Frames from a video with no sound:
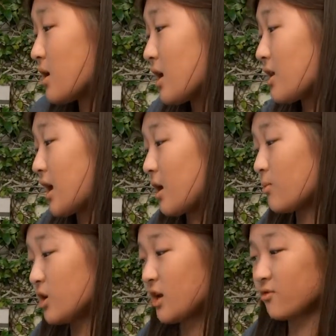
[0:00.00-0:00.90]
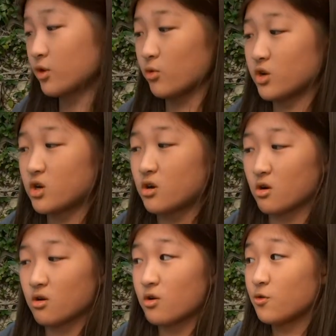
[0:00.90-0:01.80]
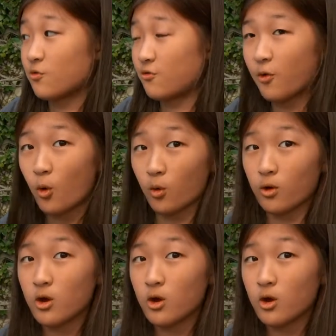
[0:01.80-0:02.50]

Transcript: And how many have grown here? Four.